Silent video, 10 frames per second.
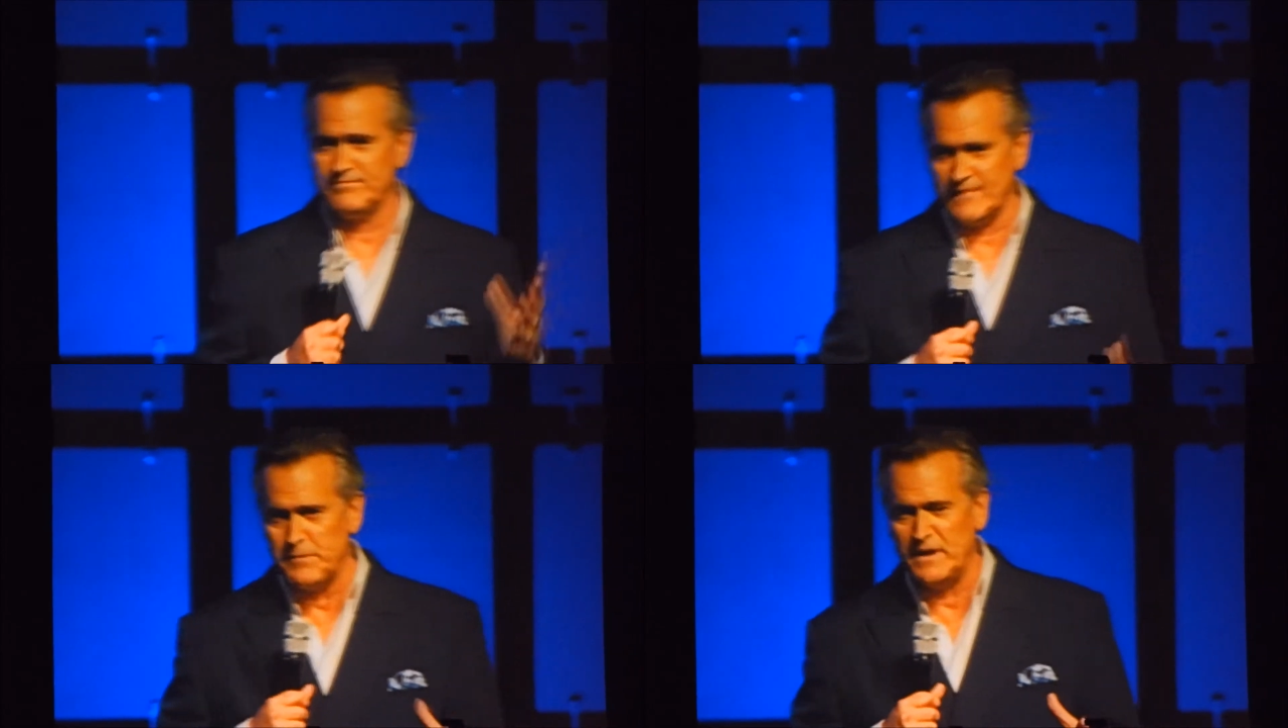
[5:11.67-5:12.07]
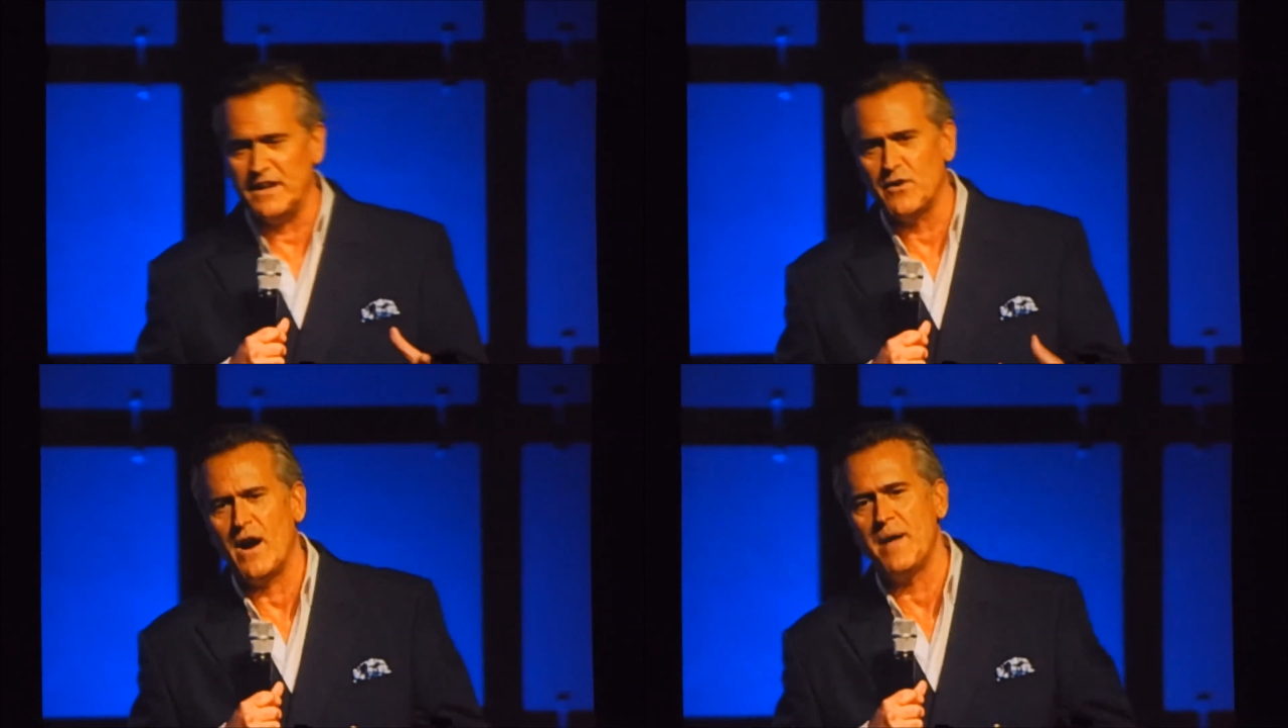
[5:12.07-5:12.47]
Then we
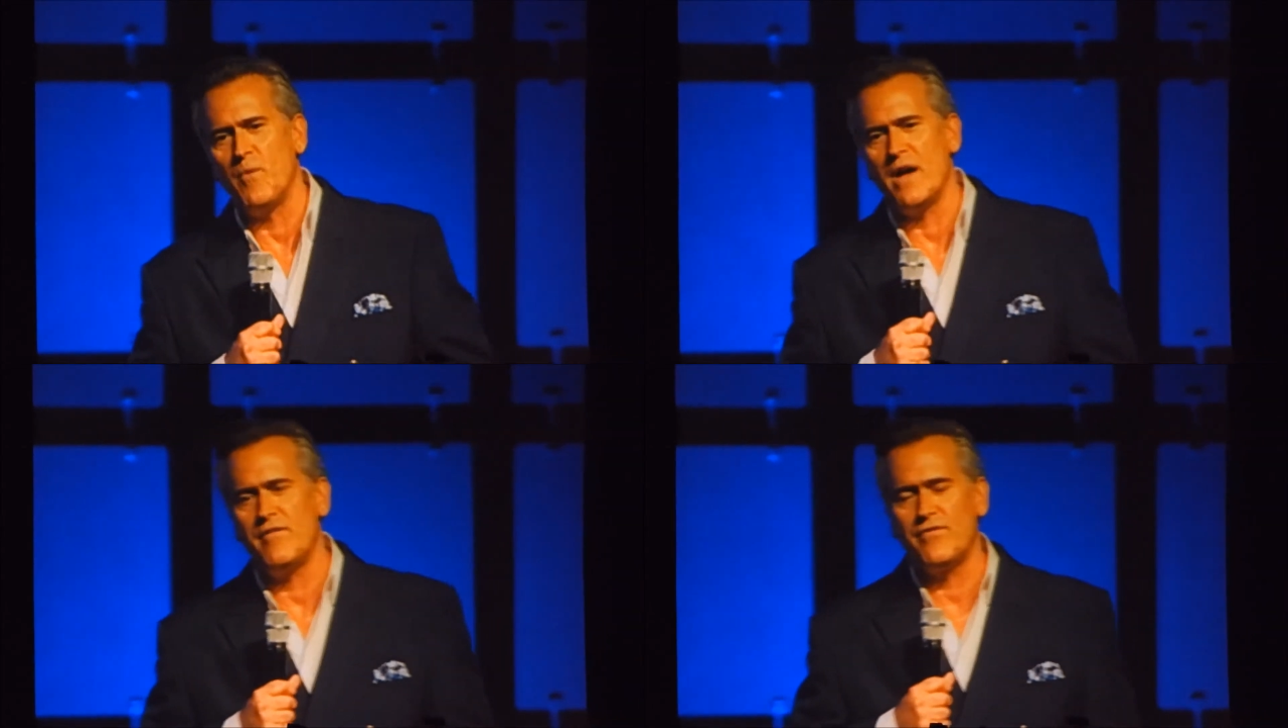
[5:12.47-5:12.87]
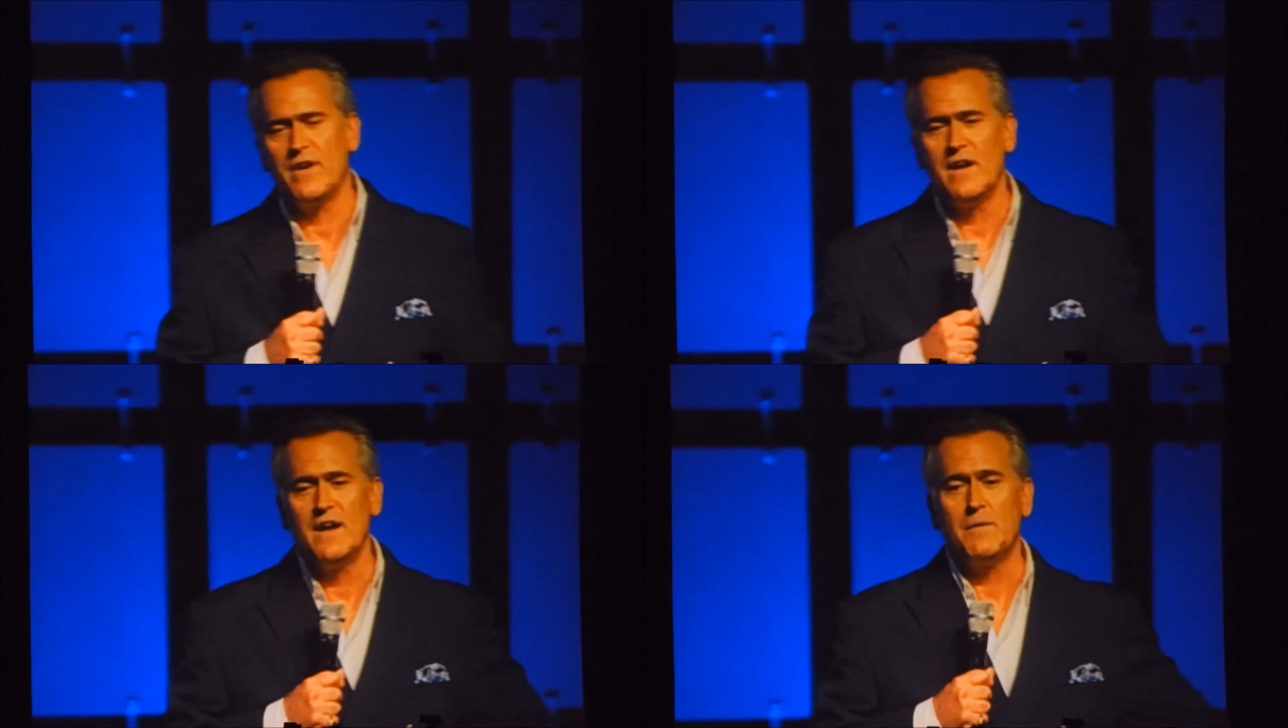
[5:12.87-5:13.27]
did Crime Wave,
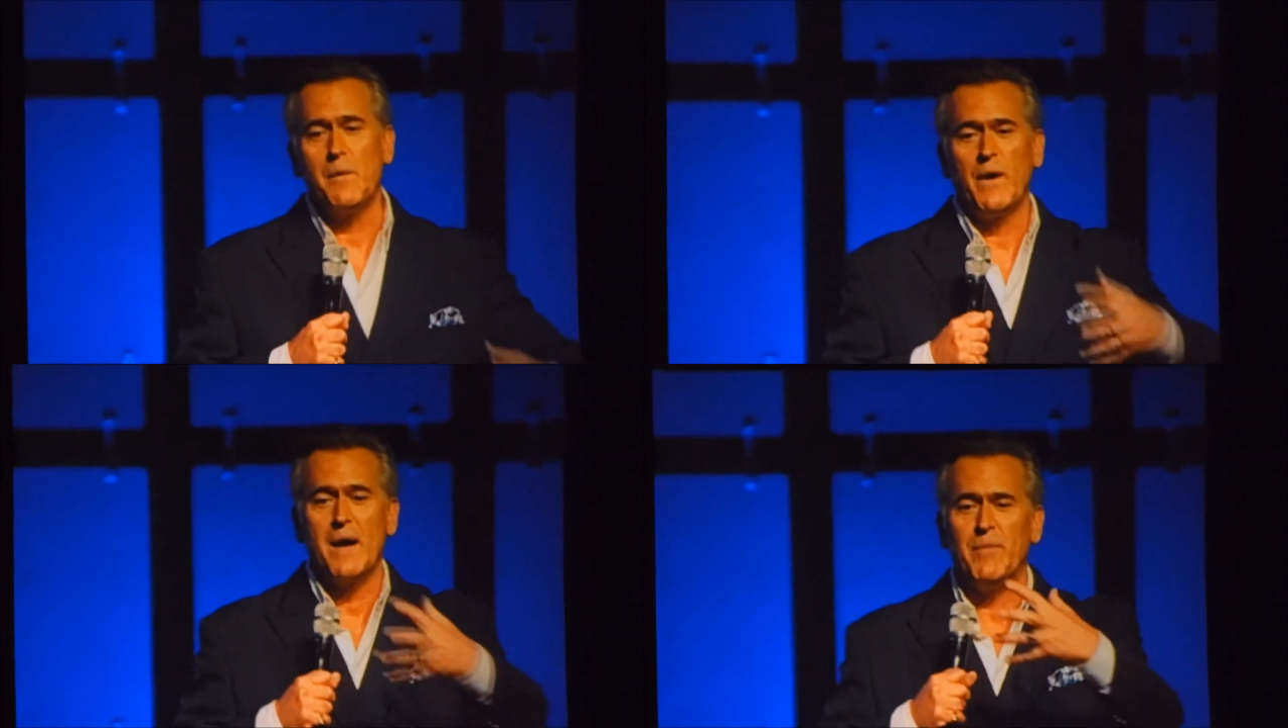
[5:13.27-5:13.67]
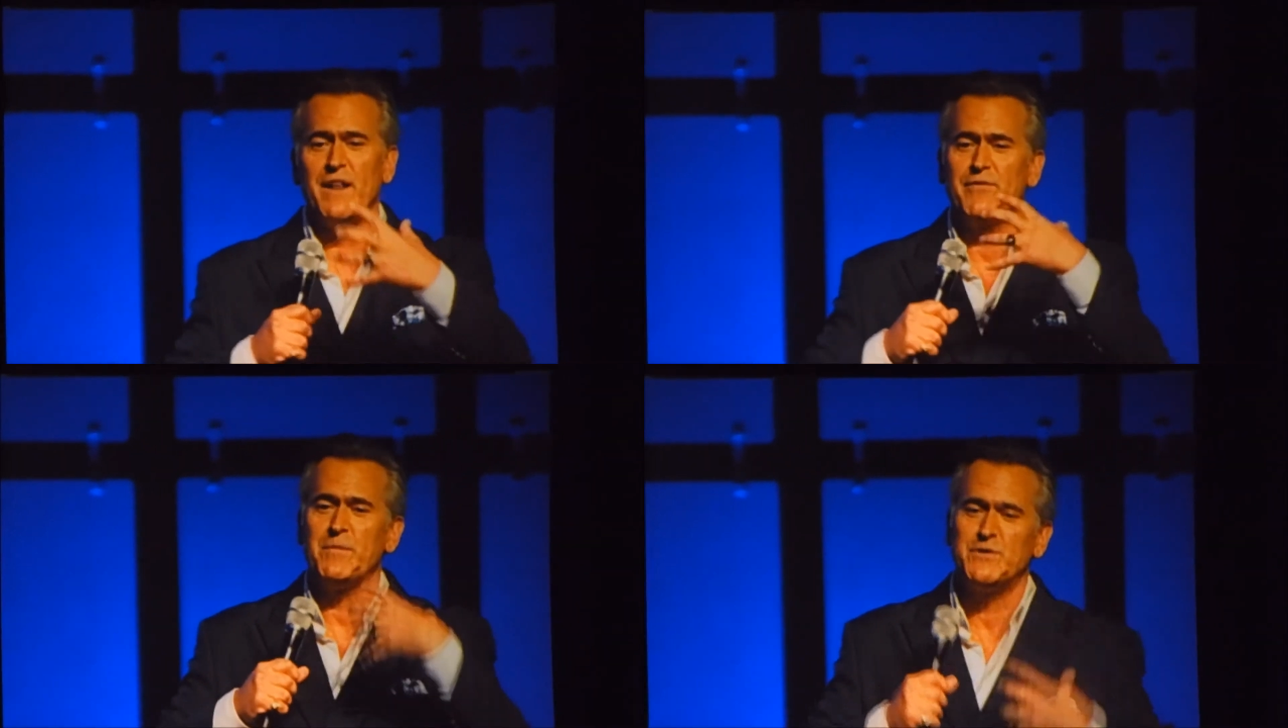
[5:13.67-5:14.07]
where we got
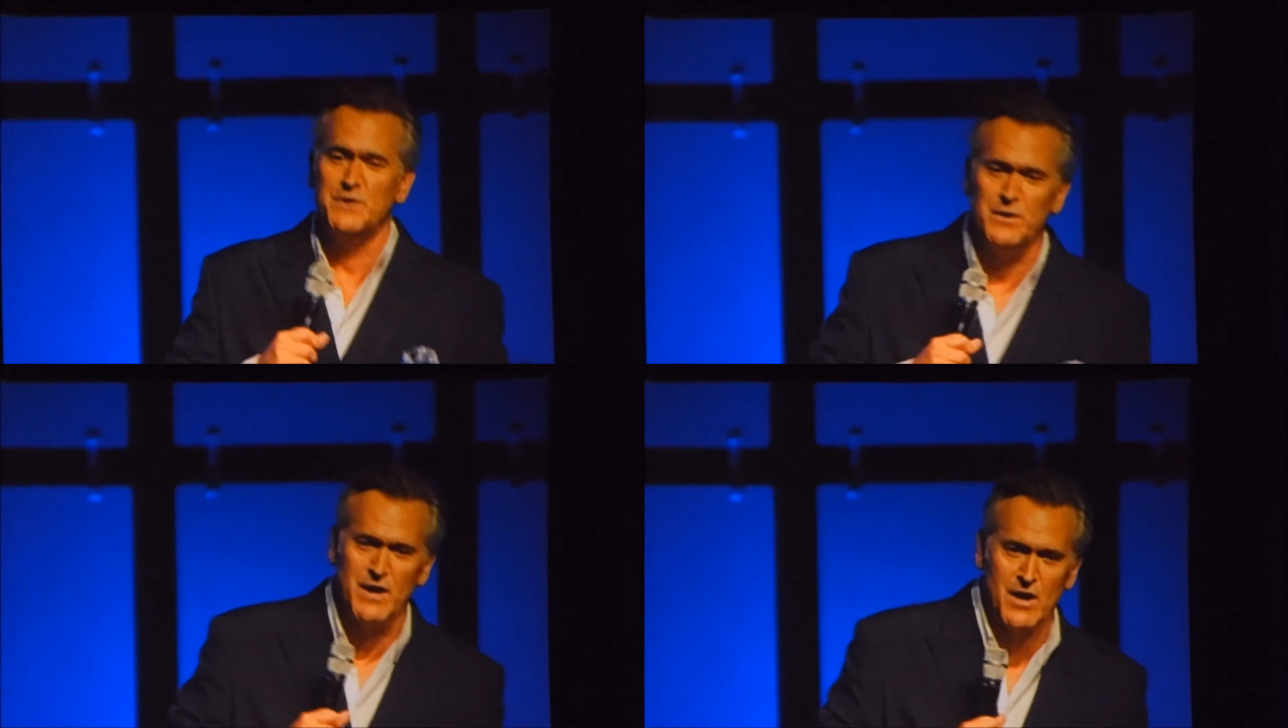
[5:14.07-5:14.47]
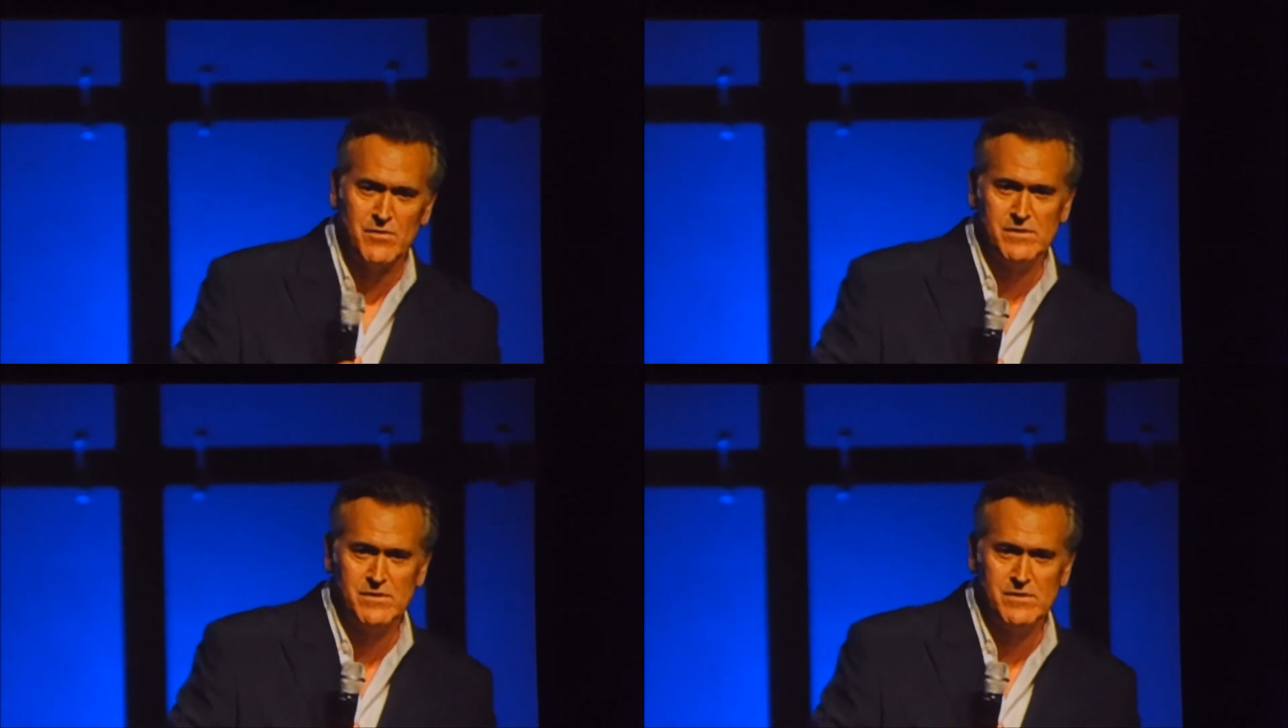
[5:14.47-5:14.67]
money from a studio.